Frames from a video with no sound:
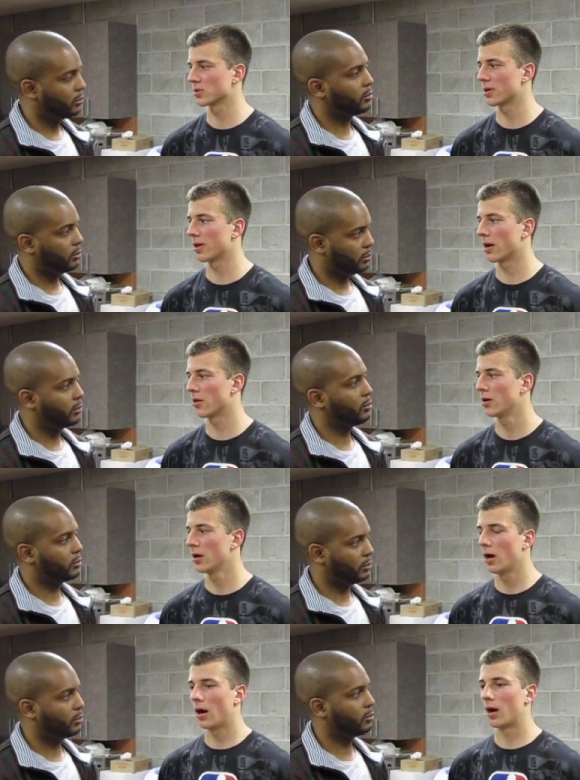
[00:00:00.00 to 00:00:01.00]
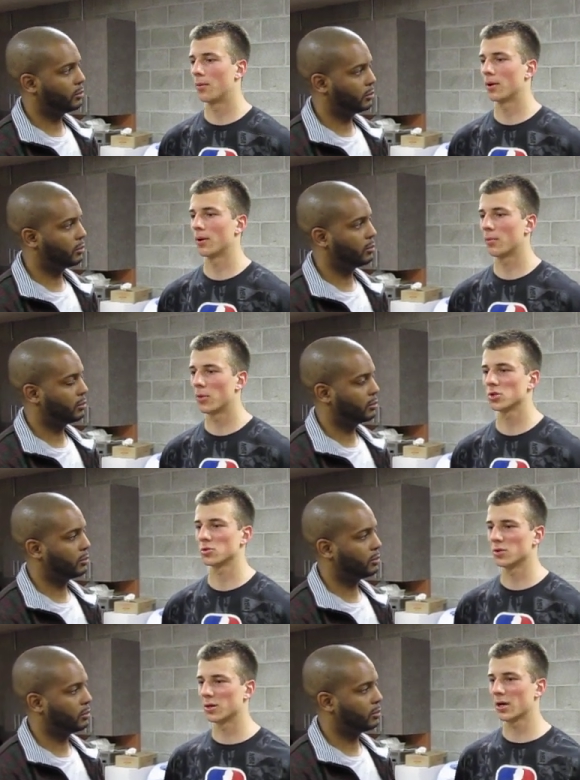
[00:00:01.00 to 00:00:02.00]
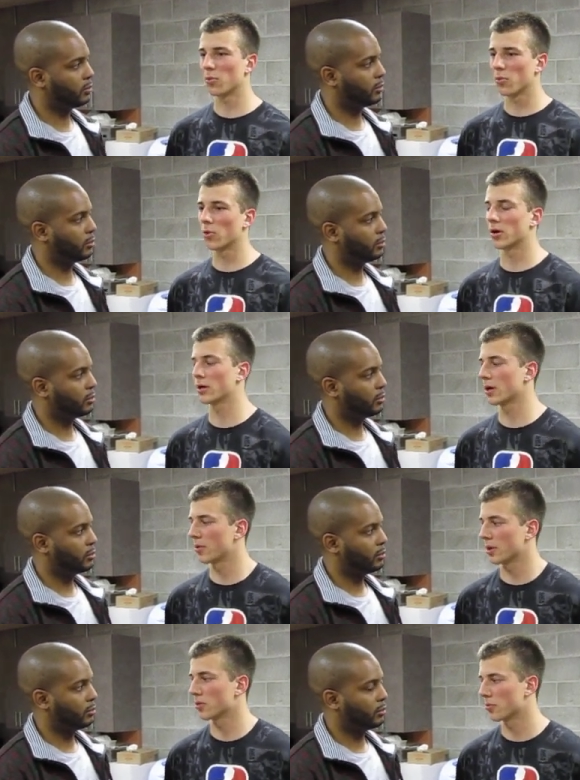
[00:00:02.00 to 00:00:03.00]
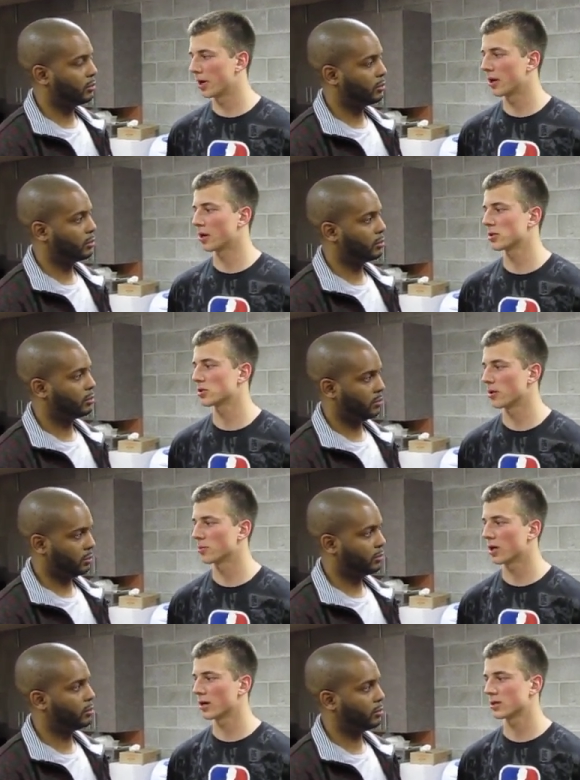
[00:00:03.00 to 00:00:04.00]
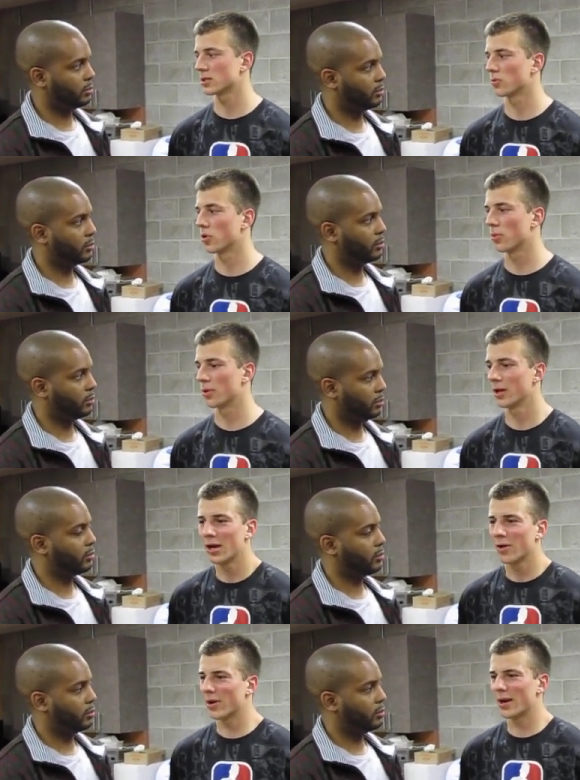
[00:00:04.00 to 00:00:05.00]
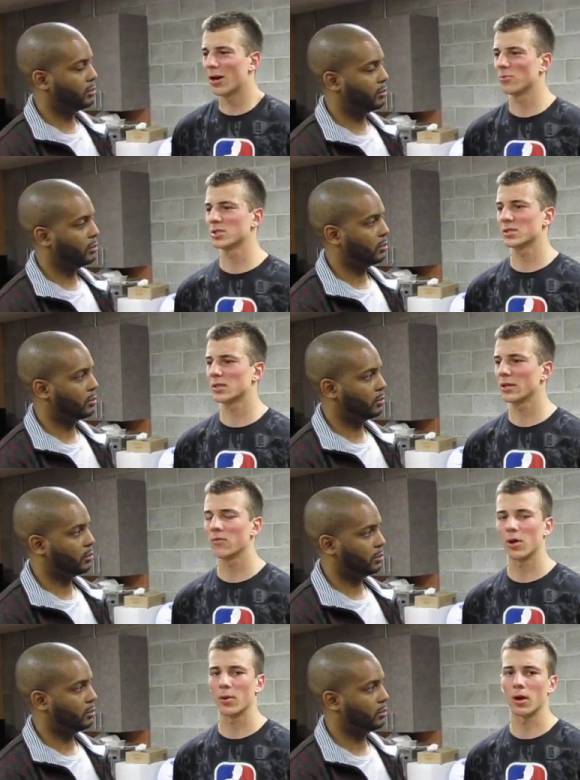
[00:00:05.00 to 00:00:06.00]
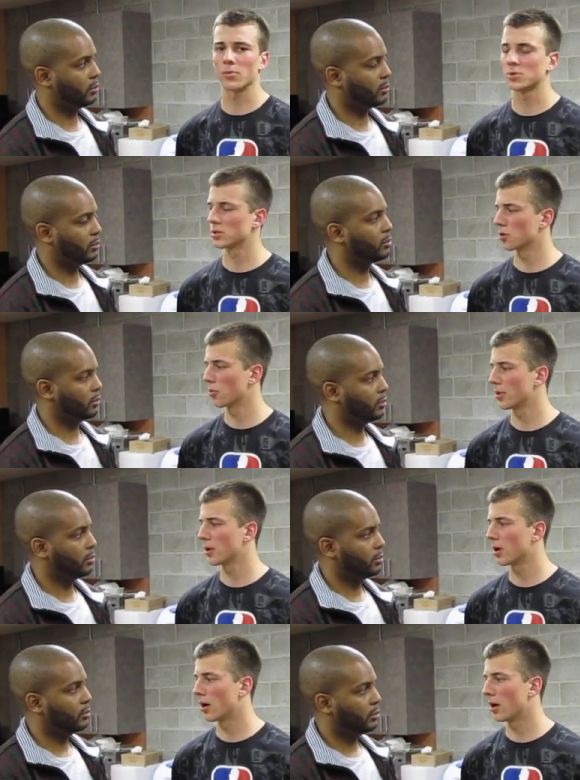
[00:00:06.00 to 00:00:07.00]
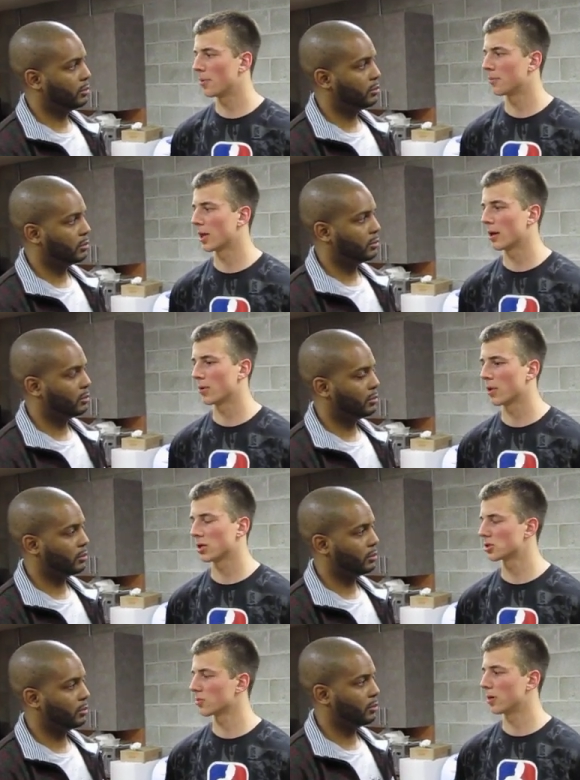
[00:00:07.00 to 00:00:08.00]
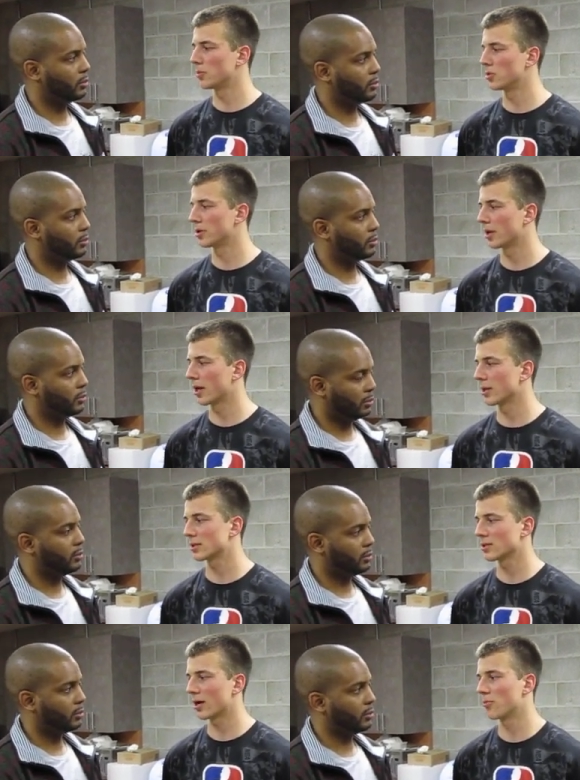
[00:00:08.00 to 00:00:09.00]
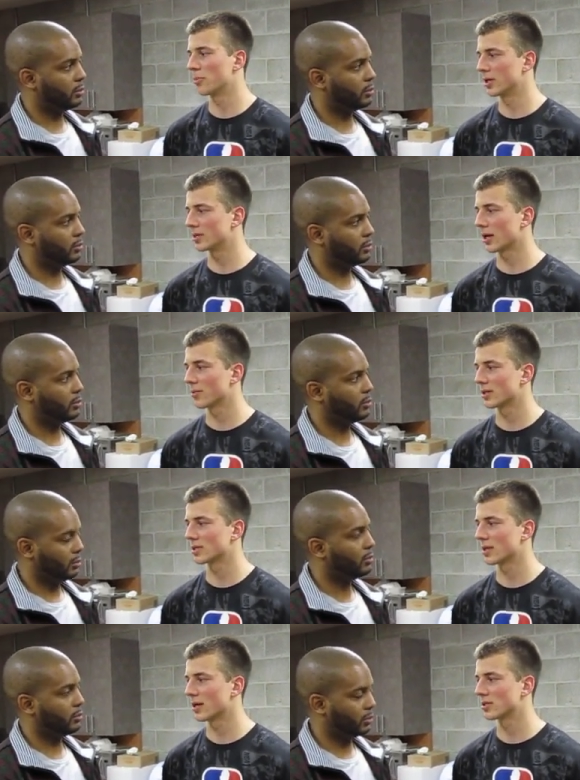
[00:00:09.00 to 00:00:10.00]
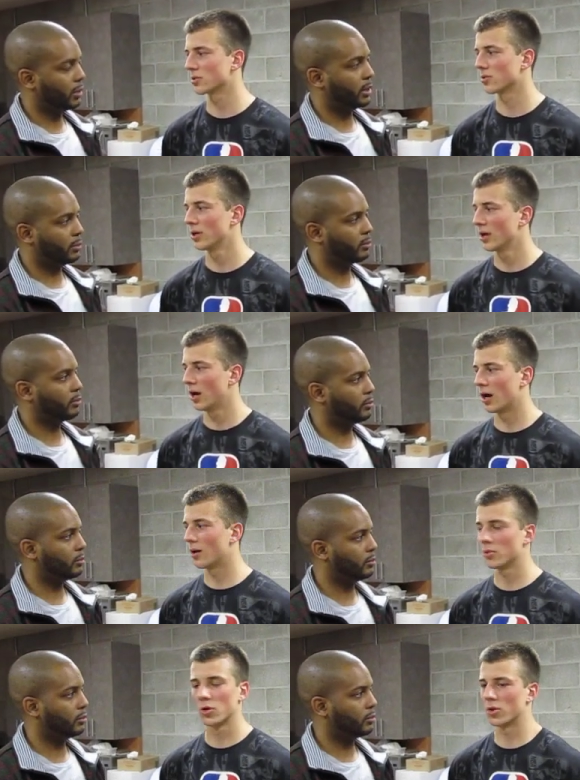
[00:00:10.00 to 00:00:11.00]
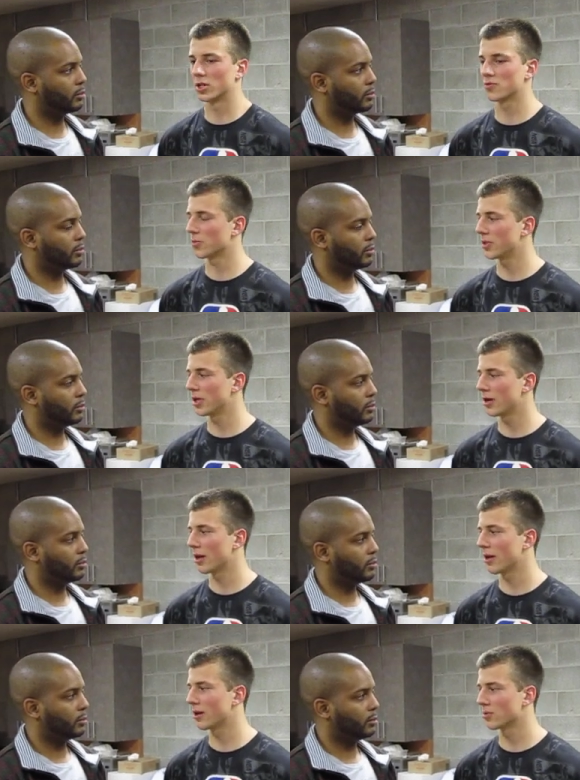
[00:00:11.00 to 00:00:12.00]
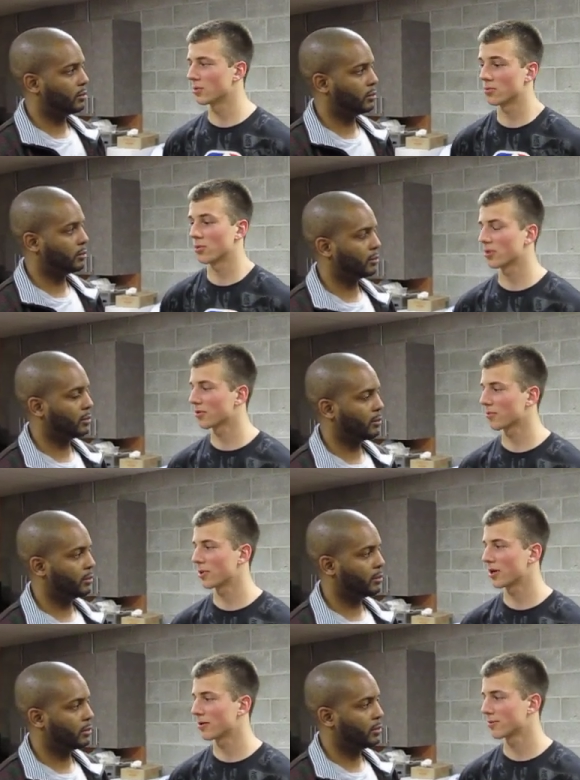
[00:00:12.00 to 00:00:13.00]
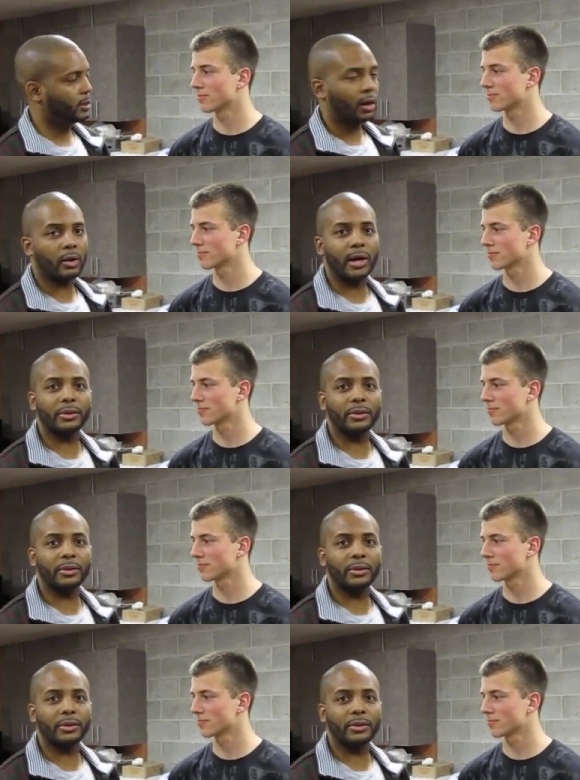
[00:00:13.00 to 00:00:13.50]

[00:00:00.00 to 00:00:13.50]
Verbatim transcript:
Speaker 1: right now. I'm also a couple more are coming on the radar, so I'm talking to some more. But right now, I'm just leaving all my options open, and I'm not sure what I'm doing yet. I still have a bit of time to decide, so no rush for me, and we'll work from there. All right,